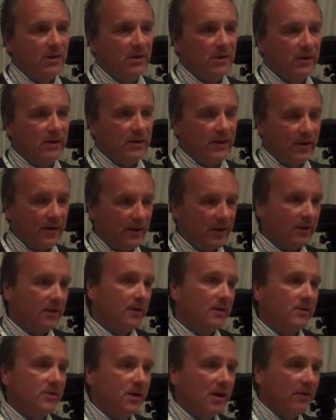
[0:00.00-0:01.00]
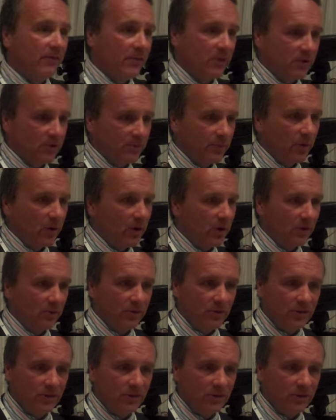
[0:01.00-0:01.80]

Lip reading: It does have Hezbollah,